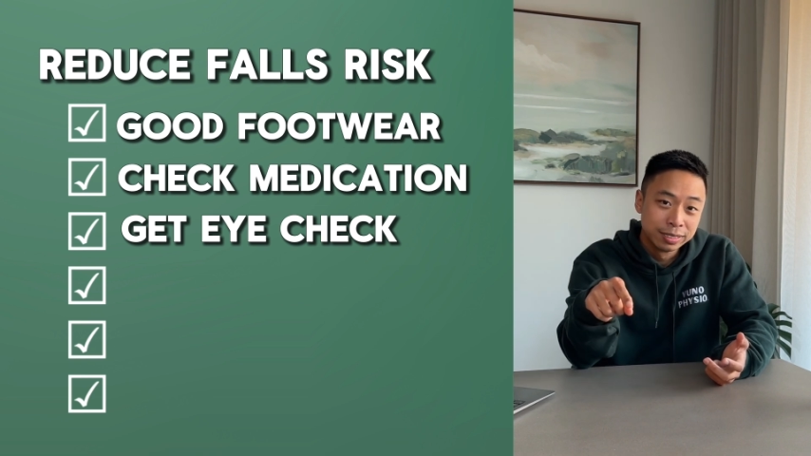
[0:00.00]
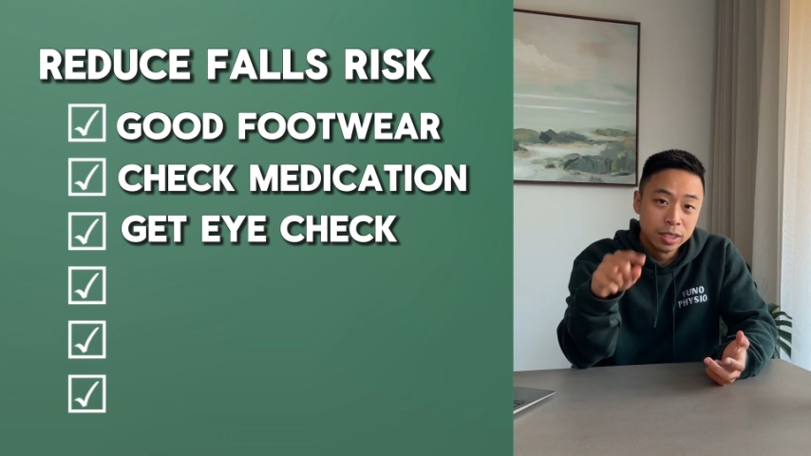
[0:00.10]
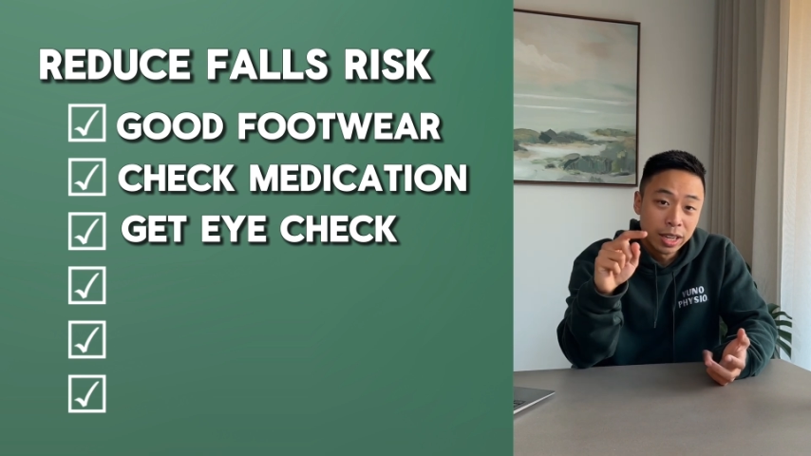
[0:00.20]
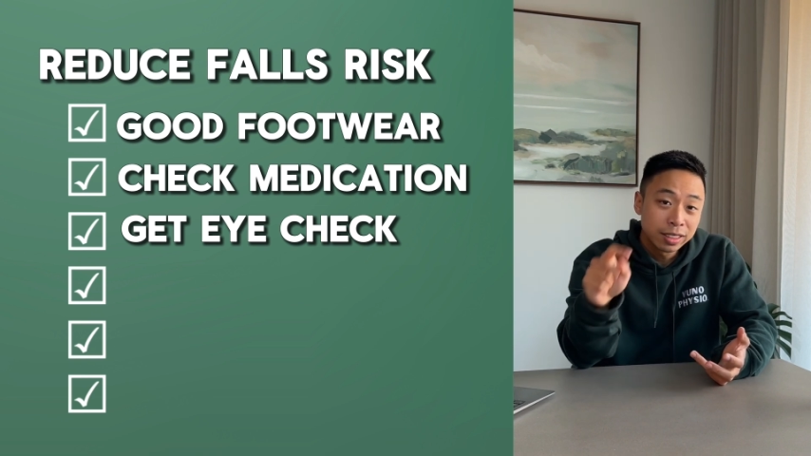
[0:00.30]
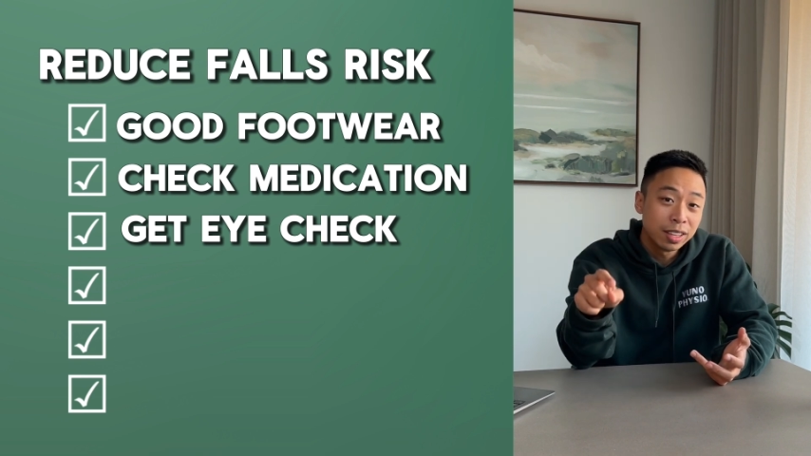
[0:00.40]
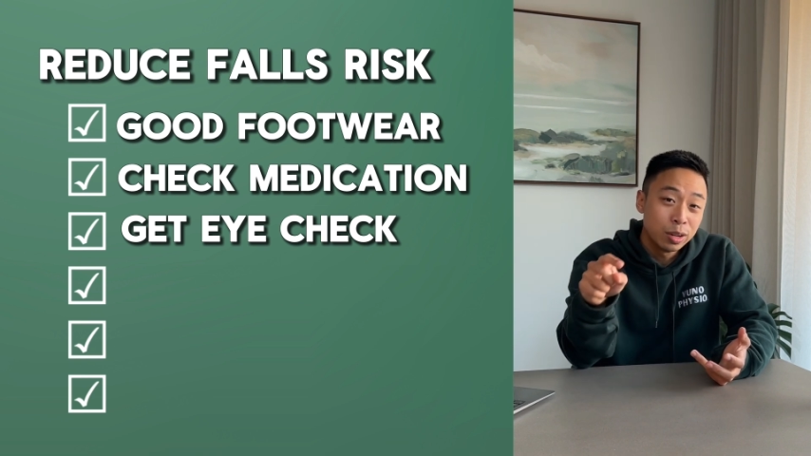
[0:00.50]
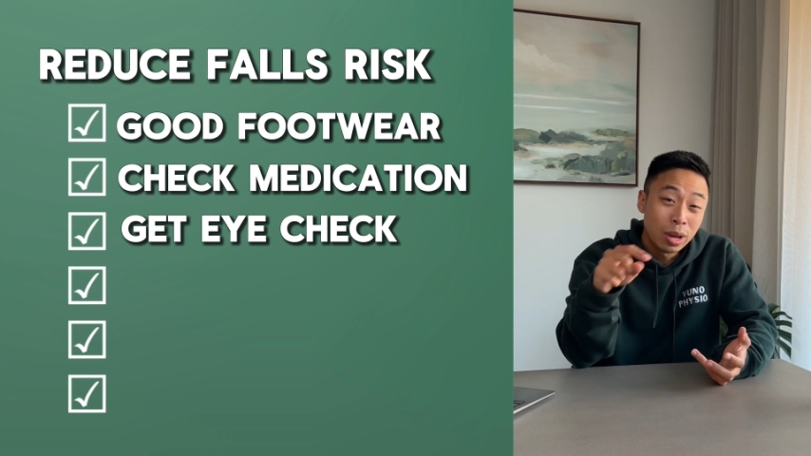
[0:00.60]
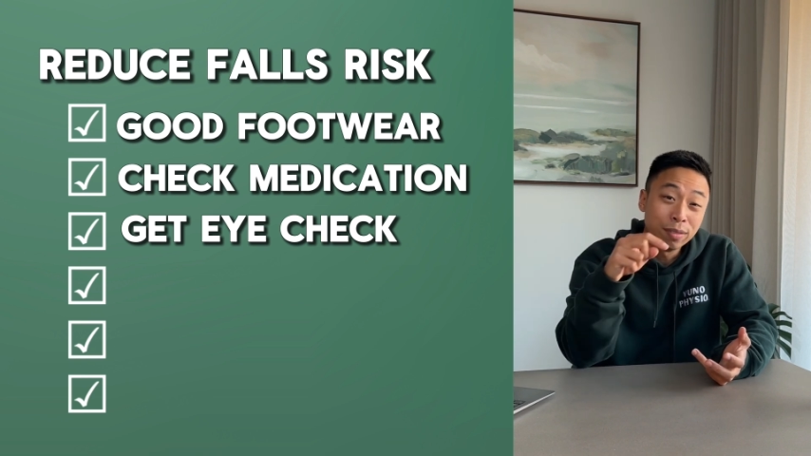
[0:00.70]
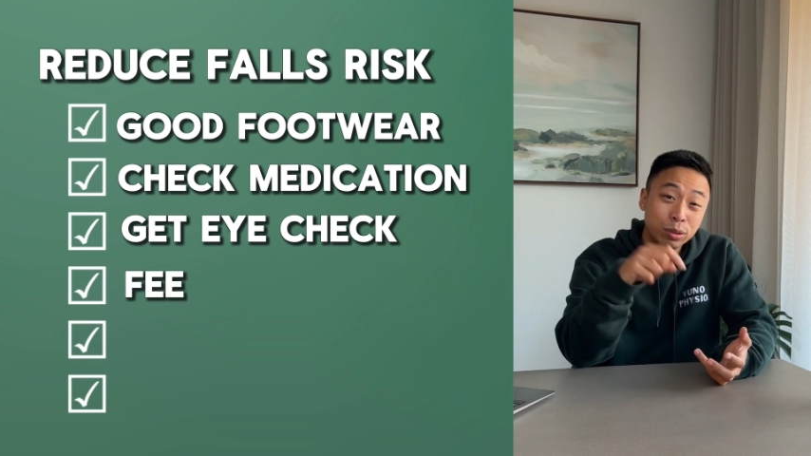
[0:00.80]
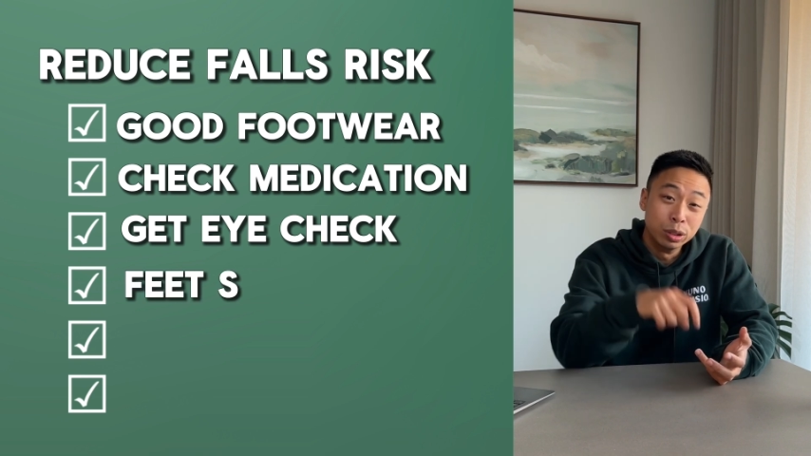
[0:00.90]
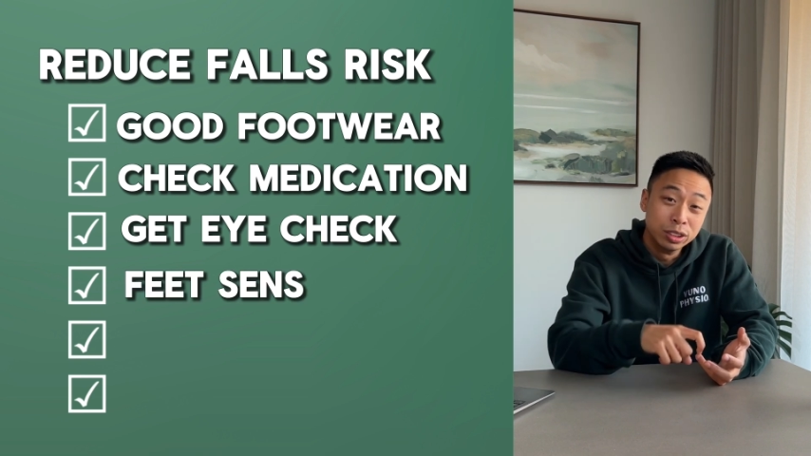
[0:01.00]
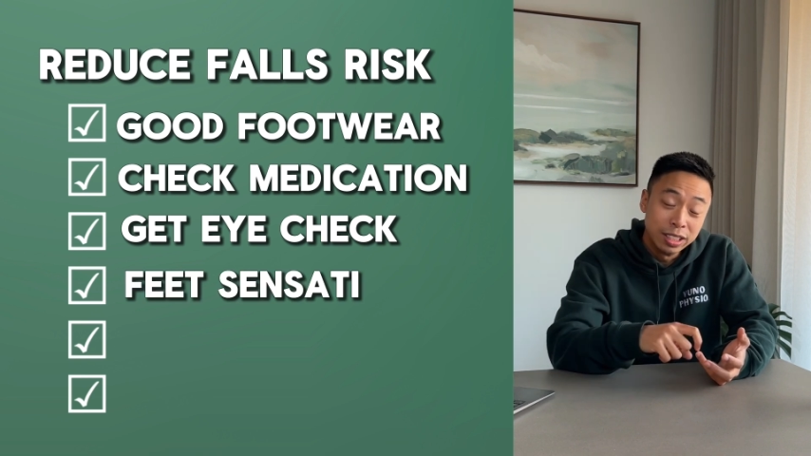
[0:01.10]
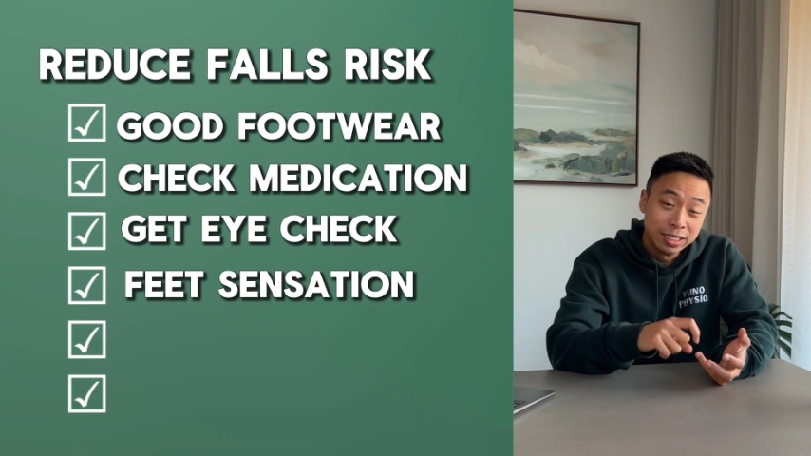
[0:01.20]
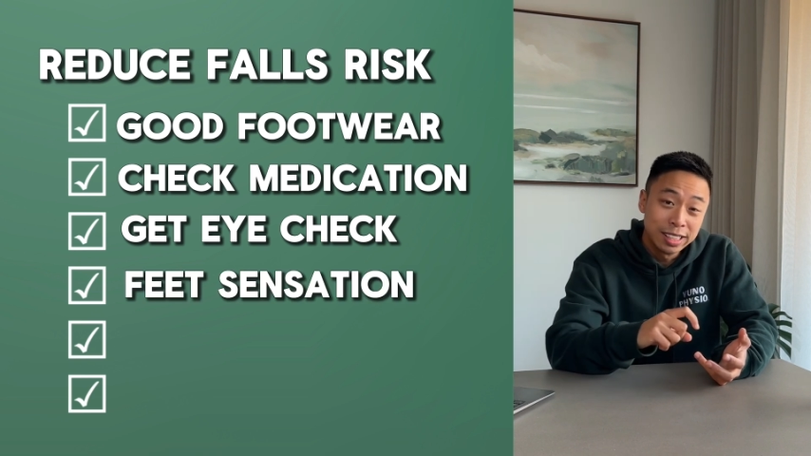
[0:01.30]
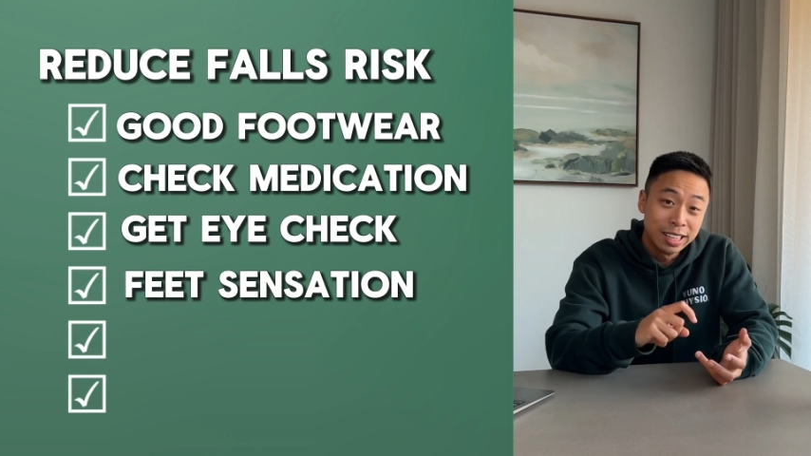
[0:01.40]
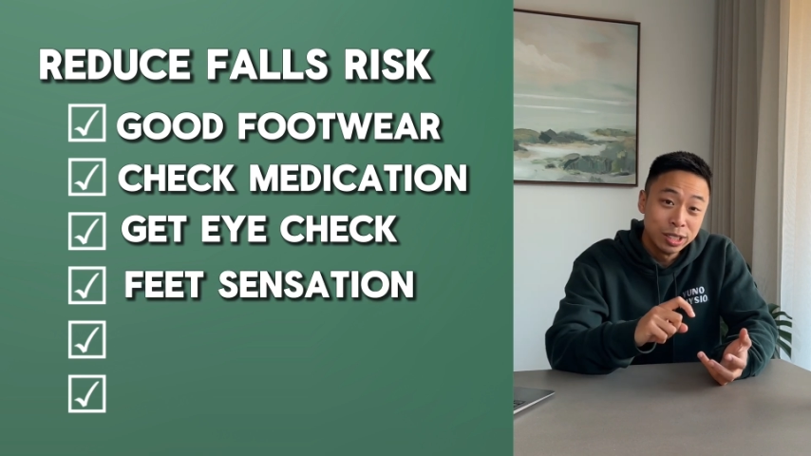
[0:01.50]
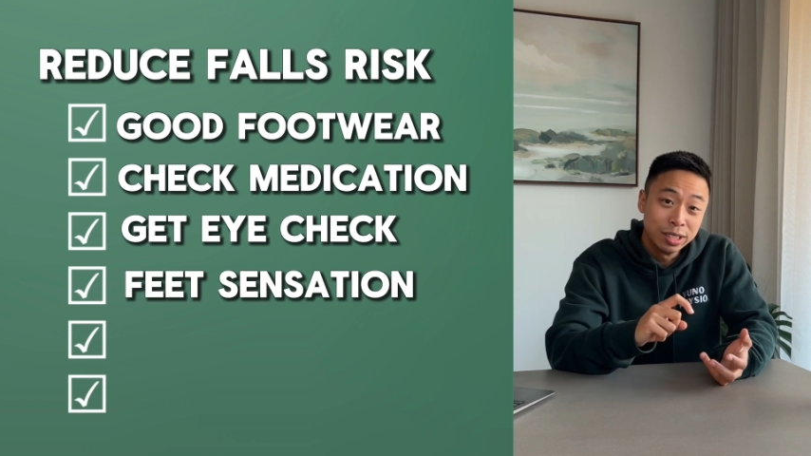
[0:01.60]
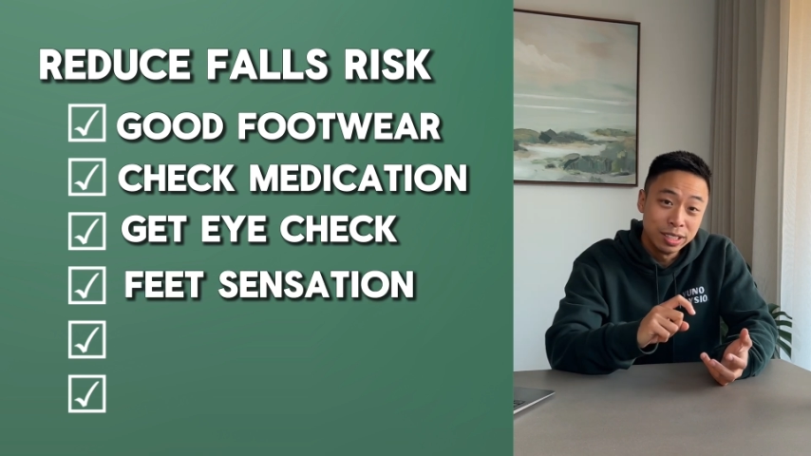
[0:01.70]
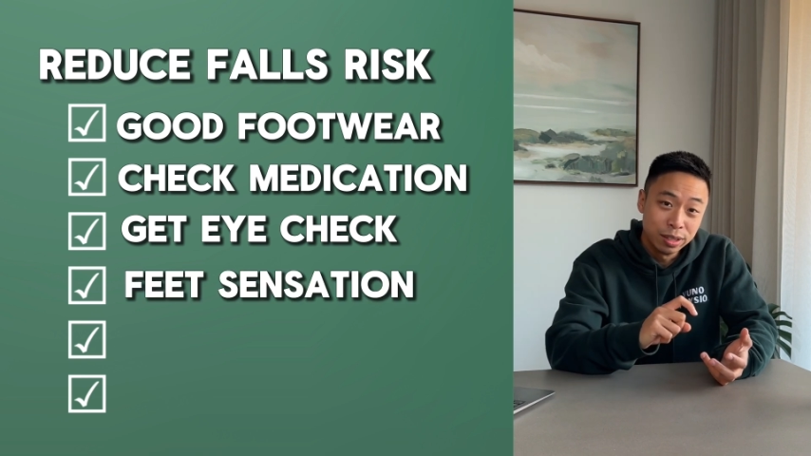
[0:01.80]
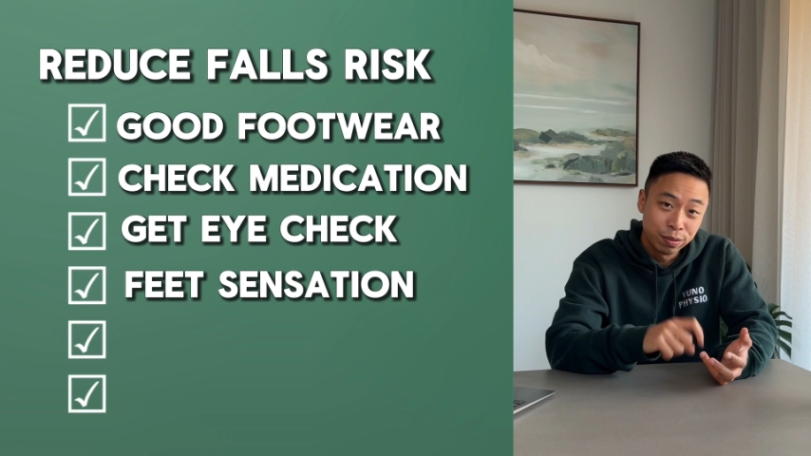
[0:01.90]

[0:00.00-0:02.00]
Check that you have good sensation in your